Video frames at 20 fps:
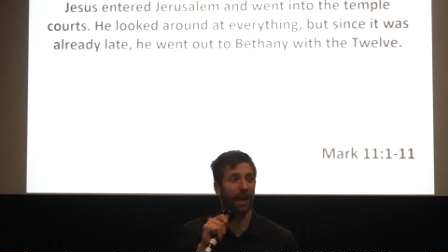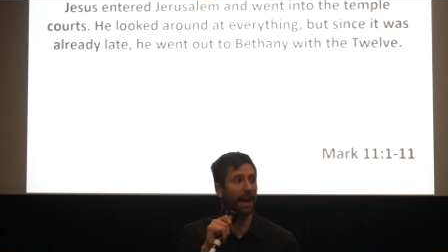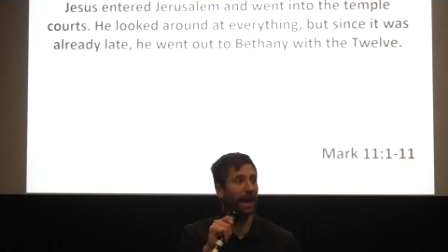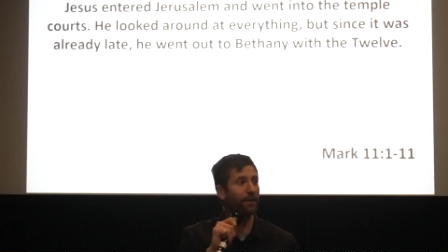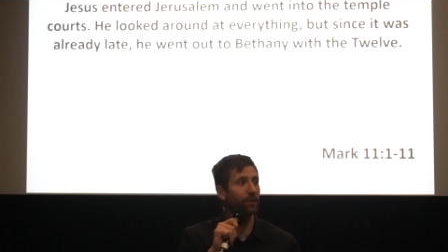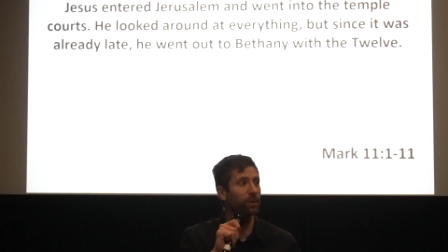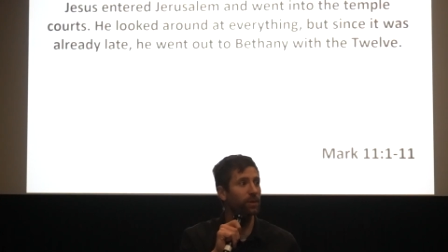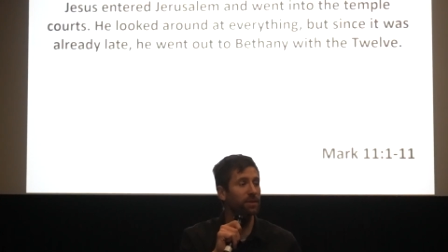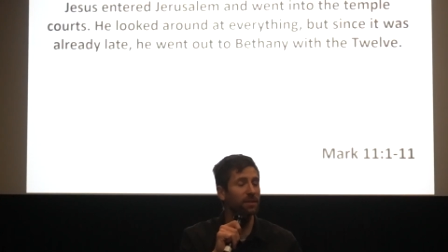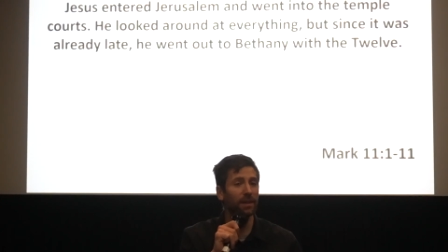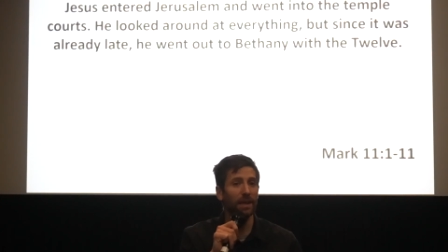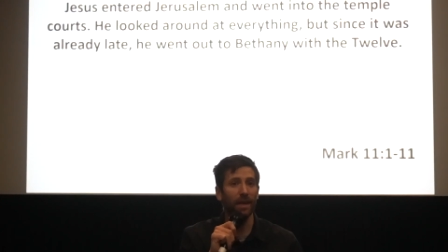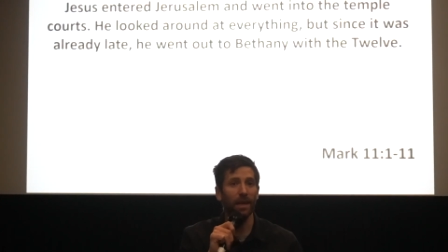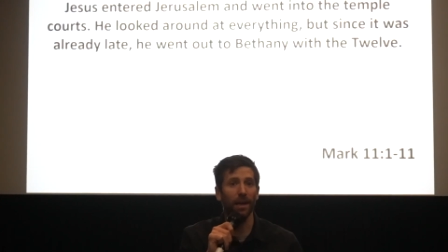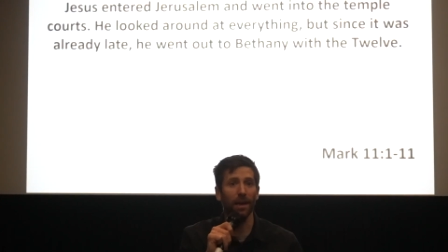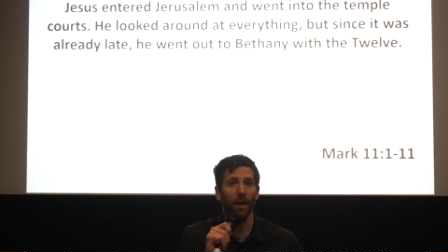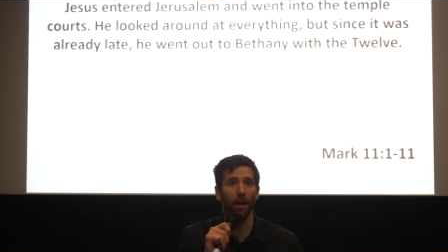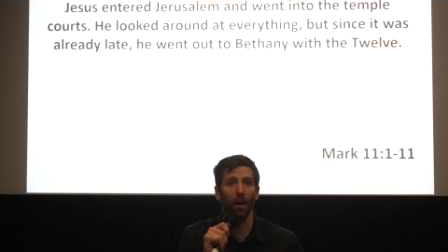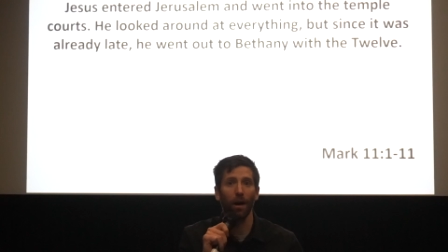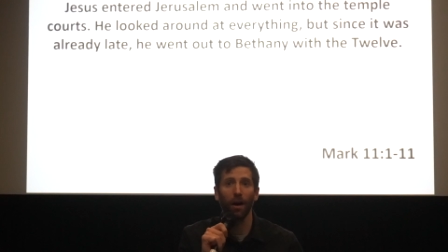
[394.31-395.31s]
Everyone's
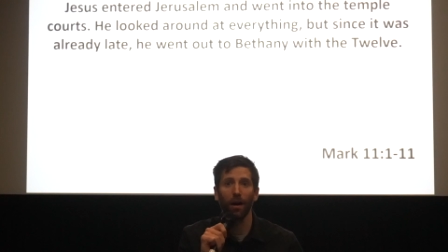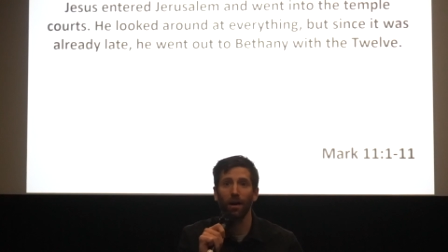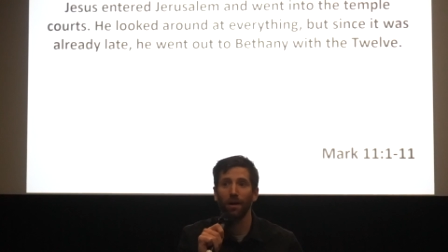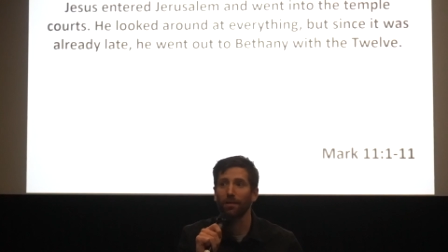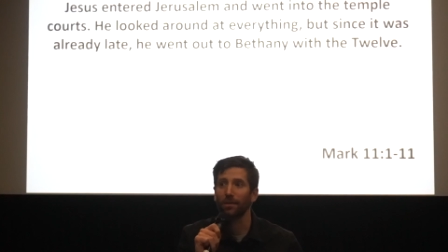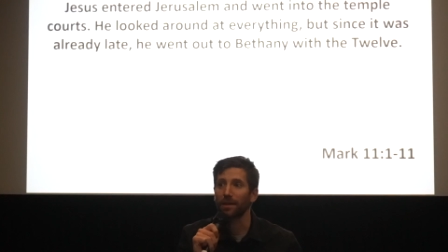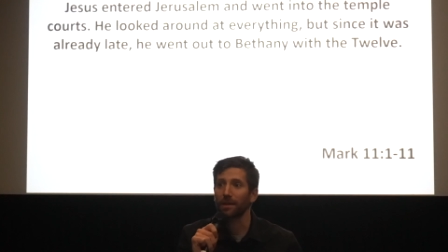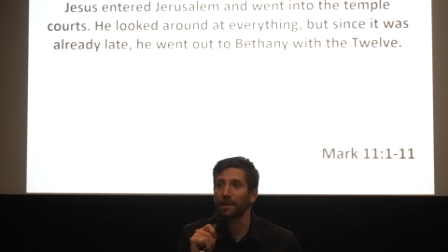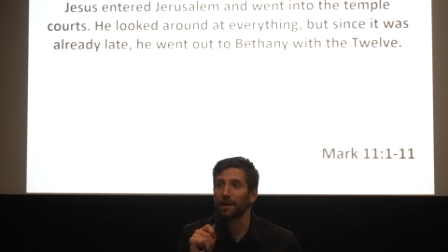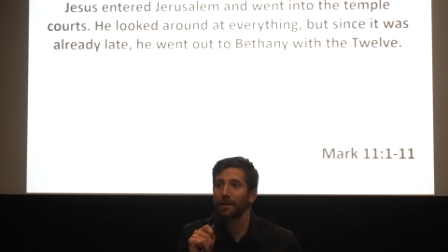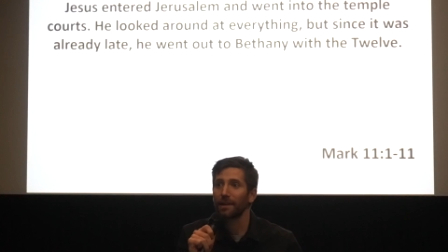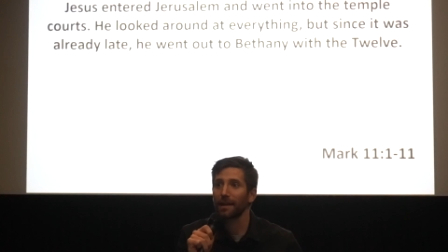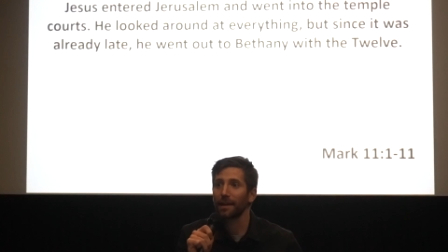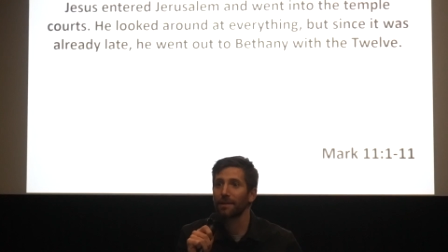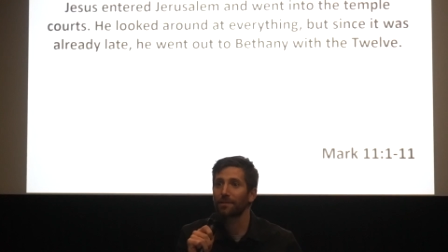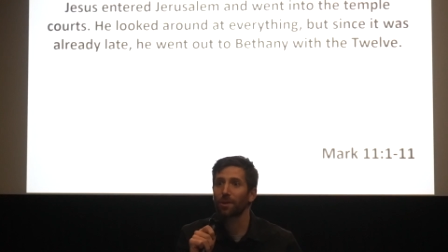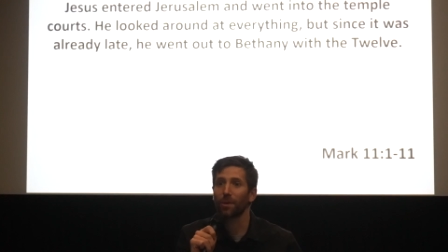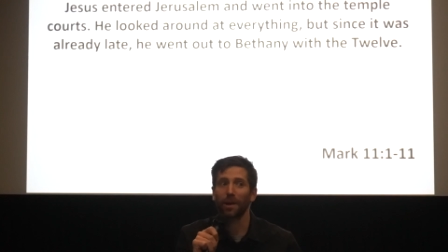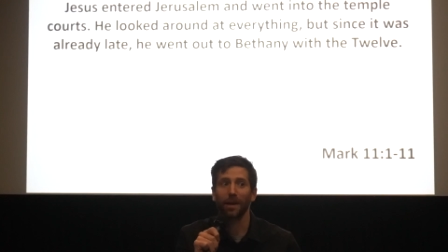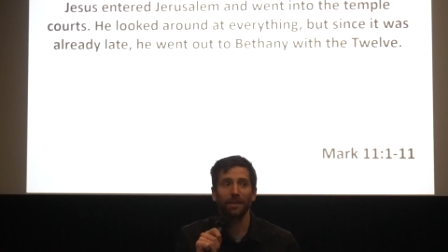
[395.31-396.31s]
thinking, oh,
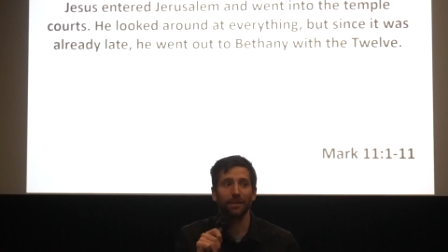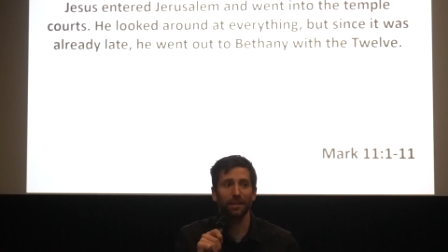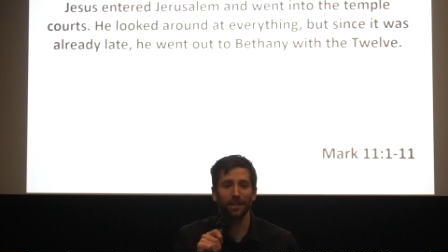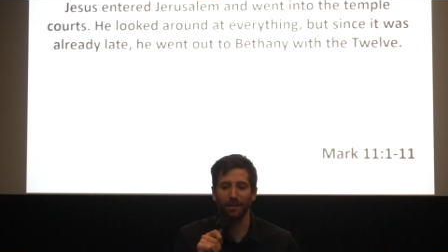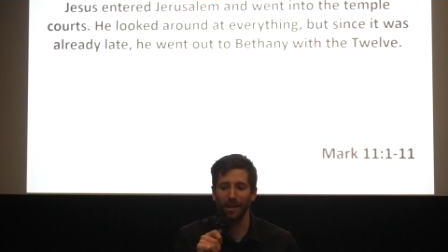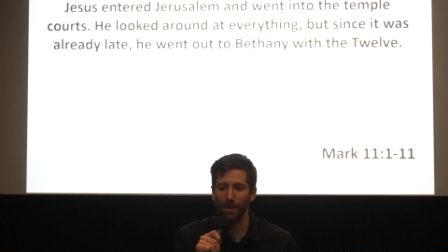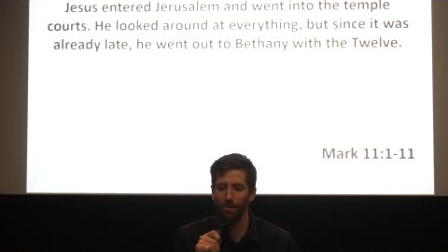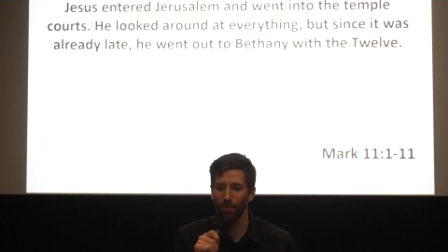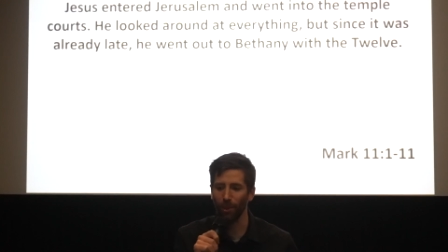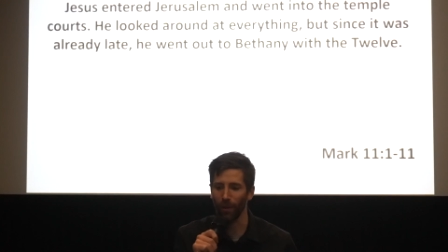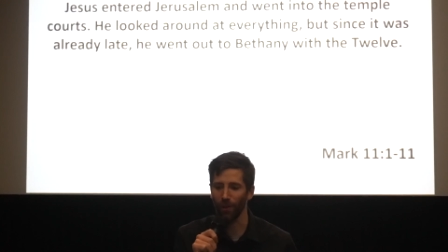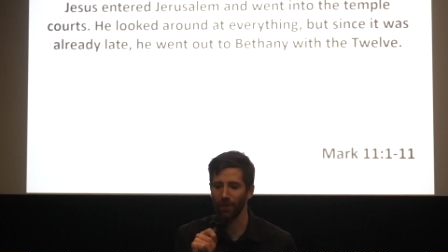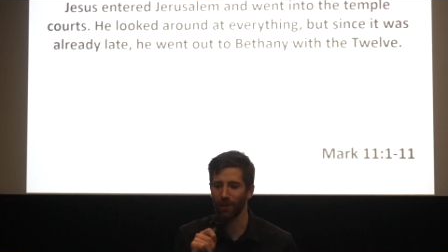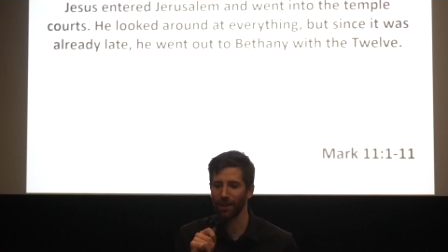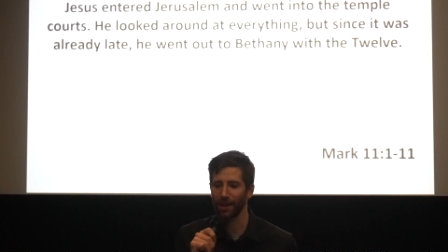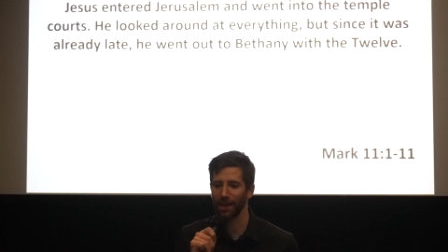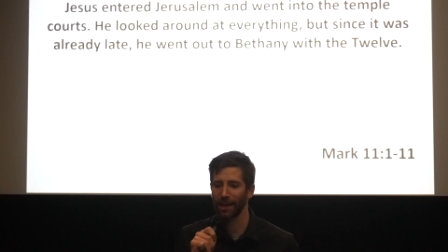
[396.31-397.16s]
he's going into the temple.